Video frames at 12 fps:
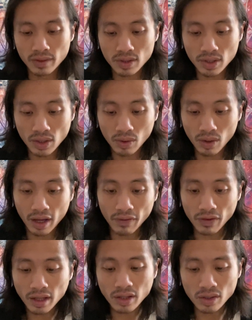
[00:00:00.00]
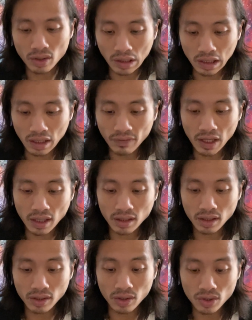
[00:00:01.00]
so I feel like you're
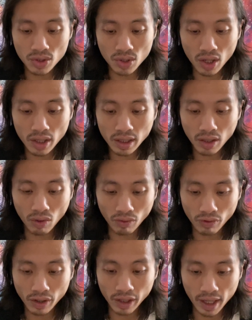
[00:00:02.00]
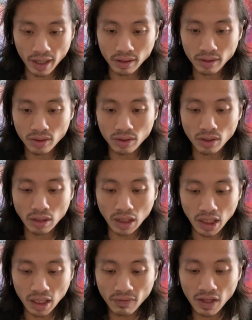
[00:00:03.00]
leaving, you're starting over again. You're
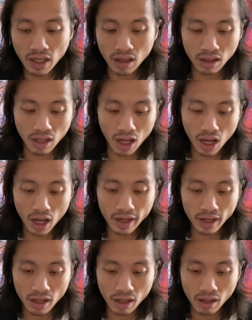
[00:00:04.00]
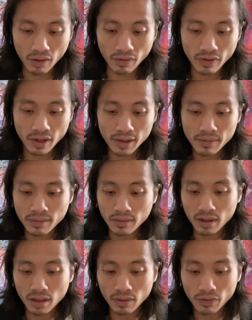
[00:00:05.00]
leaving a lot of
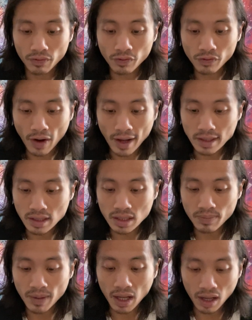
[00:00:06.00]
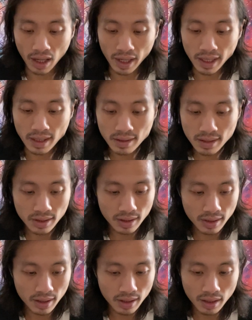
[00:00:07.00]
friends behind,
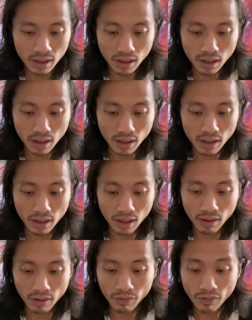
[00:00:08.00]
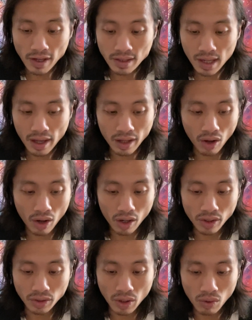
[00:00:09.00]
friends that
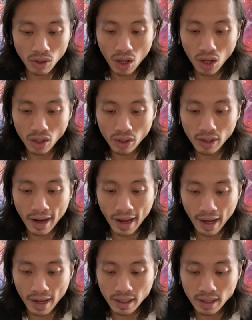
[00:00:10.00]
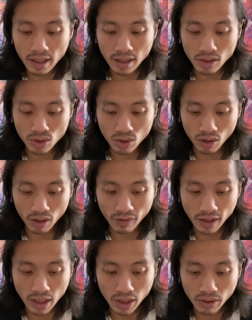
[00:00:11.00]
are no longer adding and
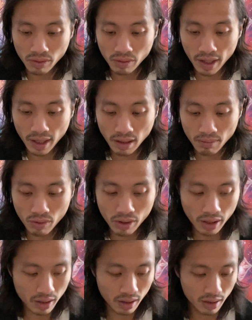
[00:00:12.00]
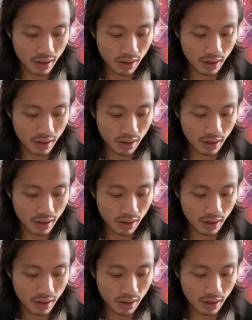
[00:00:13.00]
serving you anymore.